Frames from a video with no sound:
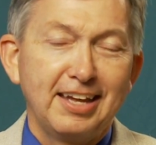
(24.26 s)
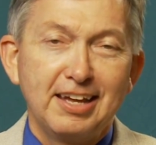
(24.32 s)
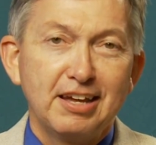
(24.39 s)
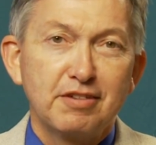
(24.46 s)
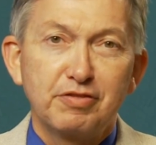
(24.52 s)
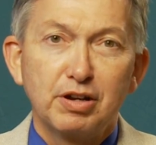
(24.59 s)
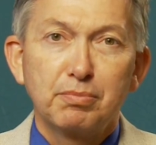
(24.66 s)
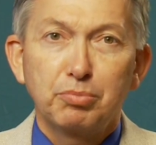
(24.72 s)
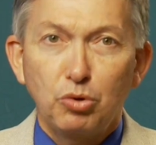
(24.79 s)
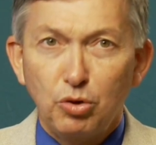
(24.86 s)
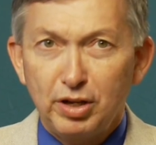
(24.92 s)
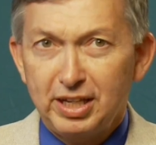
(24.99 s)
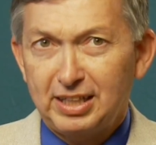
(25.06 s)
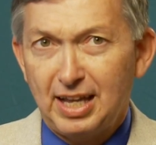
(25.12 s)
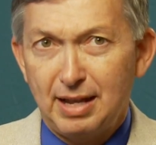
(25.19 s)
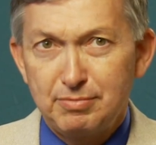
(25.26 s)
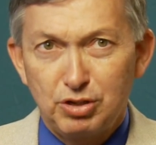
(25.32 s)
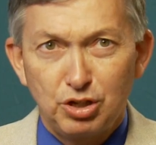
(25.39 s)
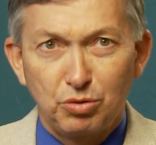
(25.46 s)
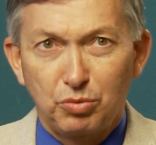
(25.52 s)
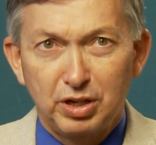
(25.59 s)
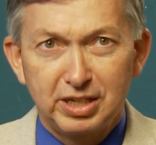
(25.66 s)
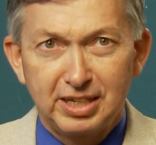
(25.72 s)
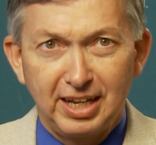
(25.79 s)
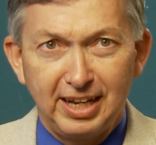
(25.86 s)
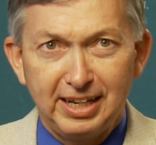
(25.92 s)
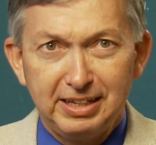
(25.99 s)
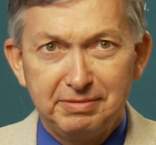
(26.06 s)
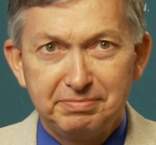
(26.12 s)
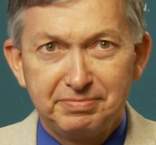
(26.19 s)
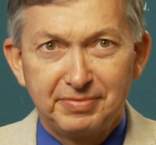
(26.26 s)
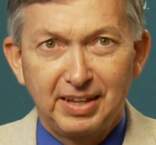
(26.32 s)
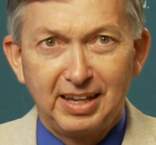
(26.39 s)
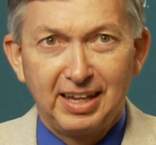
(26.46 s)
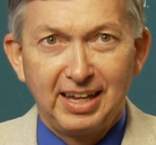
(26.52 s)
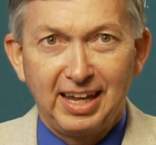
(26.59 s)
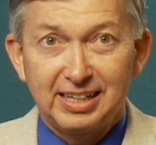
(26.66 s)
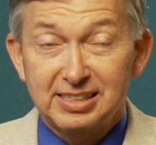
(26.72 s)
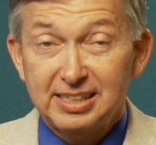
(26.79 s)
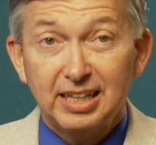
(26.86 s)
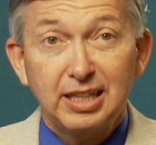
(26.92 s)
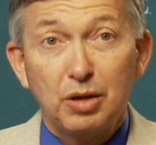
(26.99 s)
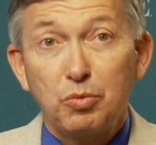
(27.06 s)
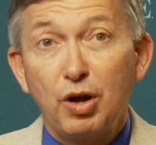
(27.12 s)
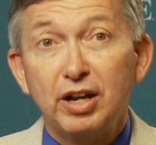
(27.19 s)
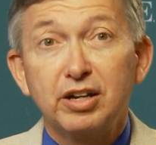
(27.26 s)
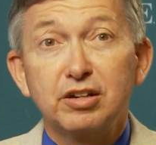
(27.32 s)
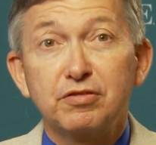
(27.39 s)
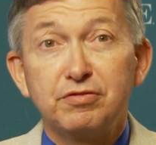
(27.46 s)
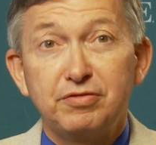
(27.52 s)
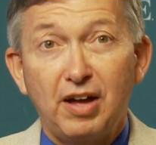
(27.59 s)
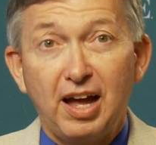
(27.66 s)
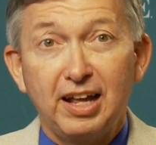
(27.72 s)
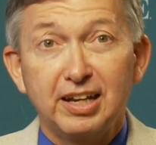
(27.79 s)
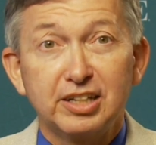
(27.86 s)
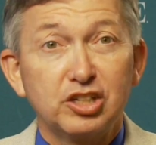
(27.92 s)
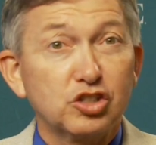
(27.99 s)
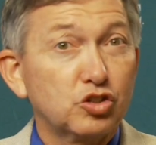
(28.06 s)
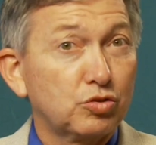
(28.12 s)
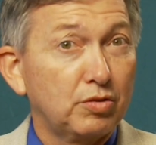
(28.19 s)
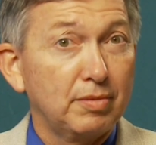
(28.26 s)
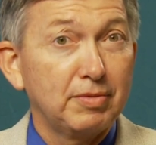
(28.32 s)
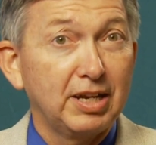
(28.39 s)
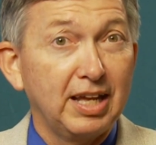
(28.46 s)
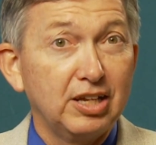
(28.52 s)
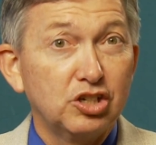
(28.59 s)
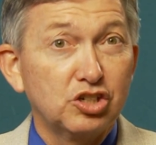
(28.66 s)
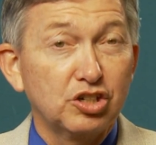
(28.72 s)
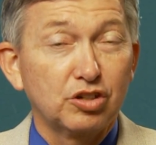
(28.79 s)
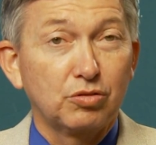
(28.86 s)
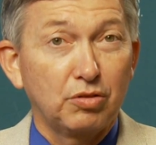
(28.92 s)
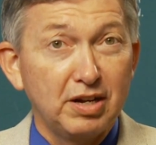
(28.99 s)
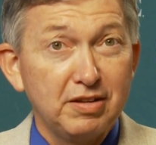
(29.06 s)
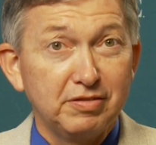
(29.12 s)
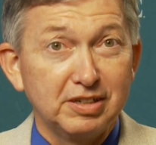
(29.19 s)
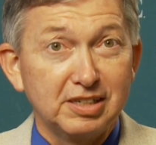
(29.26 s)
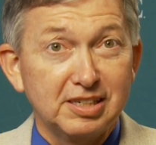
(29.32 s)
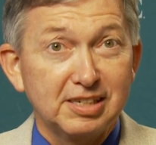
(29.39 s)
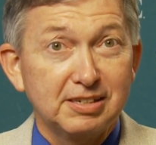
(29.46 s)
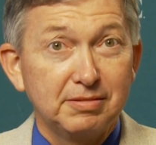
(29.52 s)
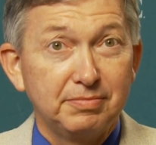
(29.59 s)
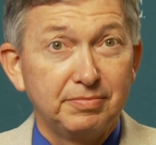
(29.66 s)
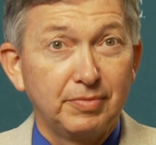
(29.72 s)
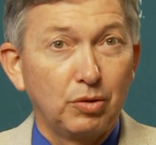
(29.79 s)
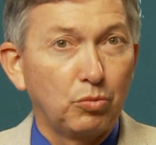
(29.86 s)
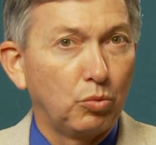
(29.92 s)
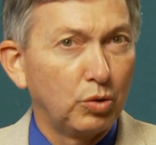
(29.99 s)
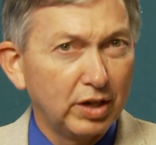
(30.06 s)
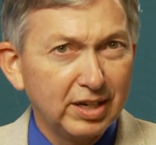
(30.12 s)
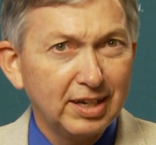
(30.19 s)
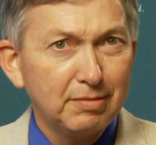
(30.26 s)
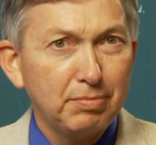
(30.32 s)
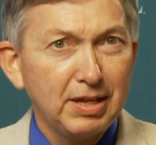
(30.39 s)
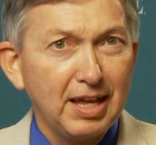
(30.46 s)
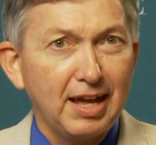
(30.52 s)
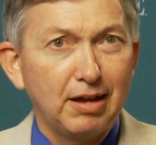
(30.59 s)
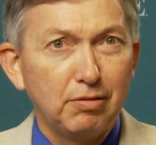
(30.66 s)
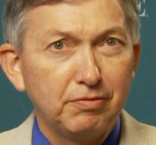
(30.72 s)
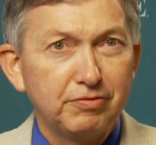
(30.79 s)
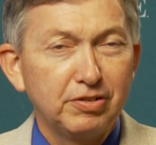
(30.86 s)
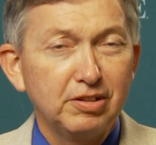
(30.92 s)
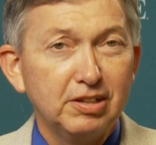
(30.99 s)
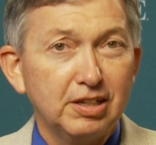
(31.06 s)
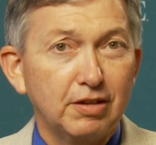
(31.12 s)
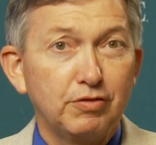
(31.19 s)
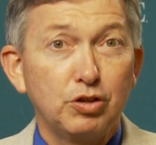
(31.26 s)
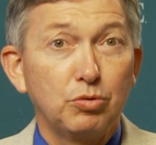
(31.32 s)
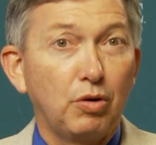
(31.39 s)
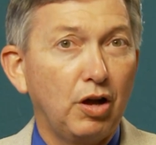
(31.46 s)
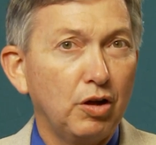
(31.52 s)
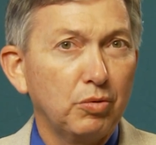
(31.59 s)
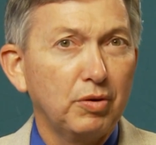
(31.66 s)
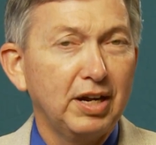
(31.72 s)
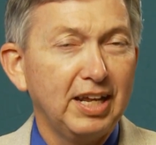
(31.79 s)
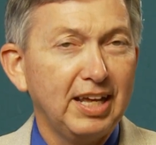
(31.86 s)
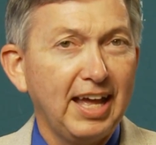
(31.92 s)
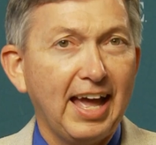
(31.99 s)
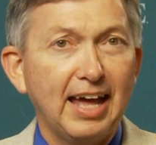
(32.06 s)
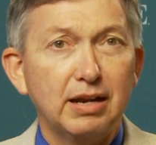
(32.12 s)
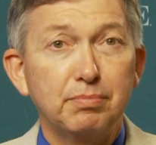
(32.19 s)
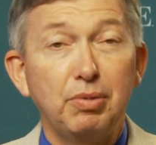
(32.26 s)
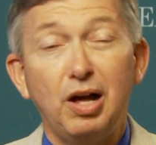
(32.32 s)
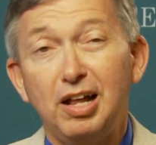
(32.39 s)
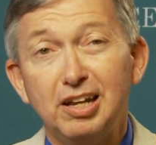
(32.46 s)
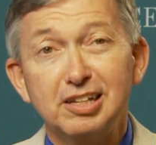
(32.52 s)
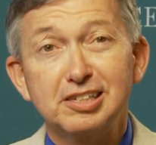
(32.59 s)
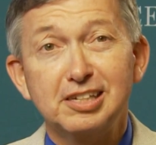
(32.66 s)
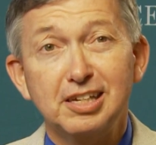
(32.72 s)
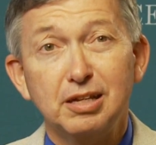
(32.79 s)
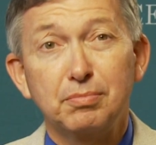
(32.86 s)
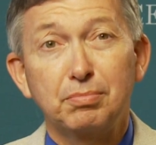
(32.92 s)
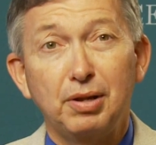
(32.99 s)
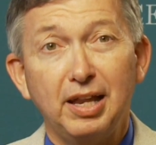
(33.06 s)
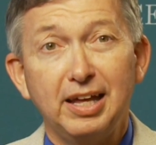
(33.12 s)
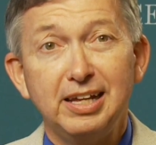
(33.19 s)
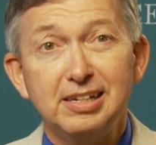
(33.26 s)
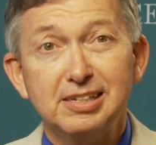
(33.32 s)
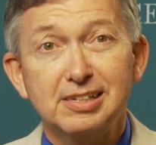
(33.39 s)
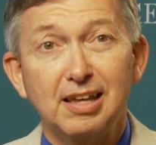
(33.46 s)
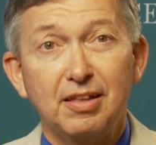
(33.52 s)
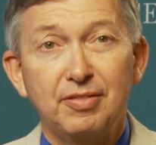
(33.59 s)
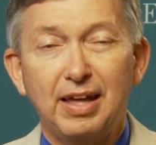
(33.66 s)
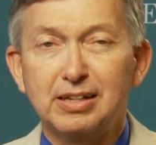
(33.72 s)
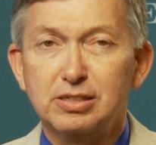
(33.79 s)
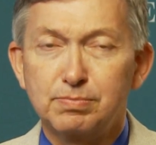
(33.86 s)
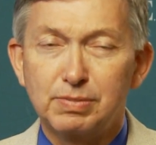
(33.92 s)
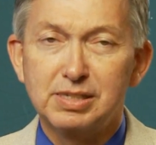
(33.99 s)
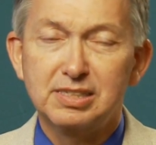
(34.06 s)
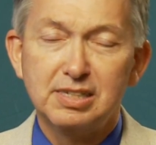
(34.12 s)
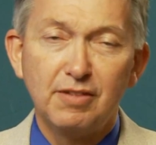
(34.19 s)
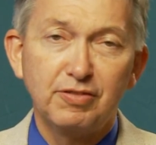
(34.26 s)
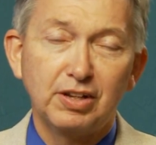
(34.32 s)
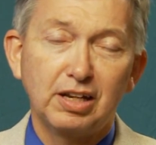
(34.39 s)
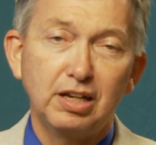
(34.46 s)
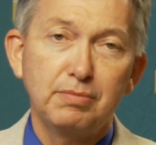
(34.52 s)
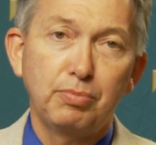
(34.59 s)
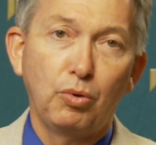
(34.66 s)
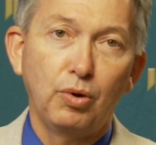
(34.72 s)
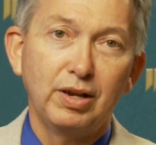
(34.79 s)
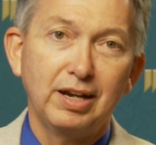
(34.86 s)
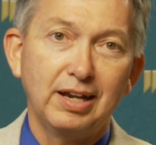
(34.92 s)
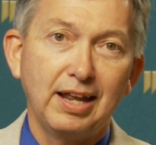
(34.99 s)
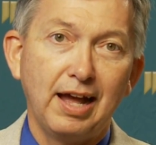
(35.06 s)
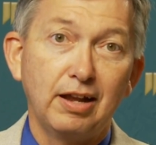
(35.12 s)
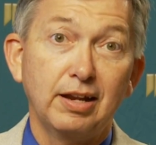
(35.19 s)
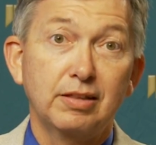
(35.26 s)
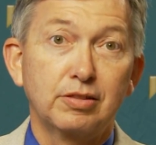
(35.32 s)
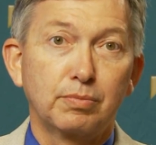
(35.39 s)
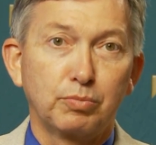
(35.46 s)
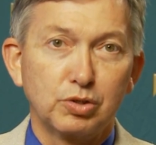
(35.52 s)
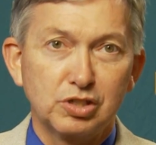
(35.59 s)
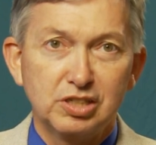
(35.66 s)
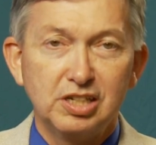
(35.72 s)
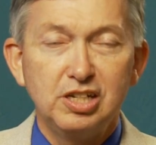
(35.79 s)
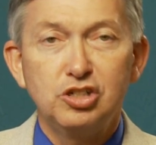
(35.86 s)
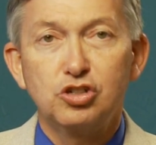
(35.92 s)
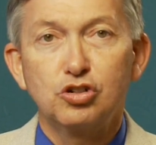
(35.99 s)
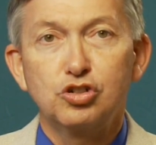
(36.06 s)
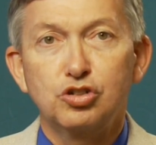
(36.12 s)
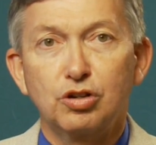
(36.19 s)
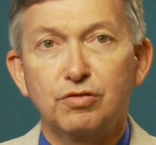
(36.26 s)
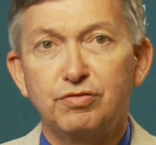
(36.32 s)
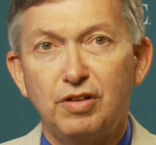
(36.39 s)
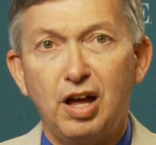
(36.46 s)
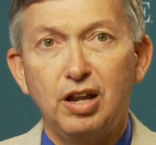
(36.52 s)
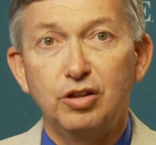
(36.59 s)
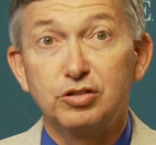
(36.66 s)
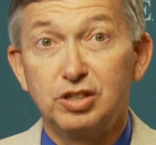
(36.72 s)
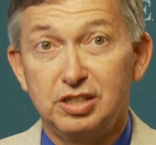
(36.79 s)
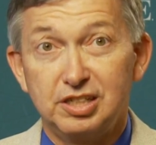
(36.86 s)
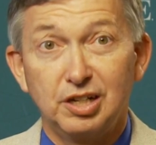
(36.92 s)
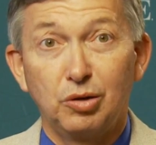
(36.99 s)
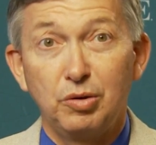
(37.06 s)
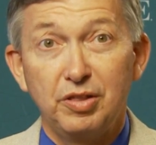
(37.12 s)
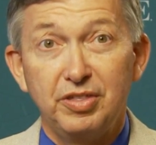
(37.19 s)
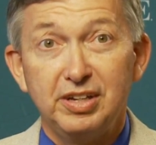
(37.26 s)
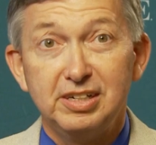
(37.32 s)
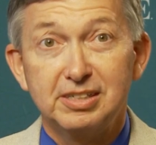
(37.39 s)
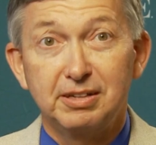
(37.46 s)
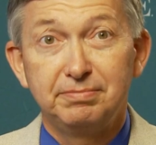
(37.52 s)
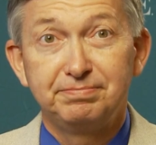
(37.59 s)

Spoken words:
if an employee came to you one day and said they wanted to file a discrimination grievance? Wouldn't it be helpful if you already had a policy in place that specifically pointed out the procedures you'd follow to deal with it?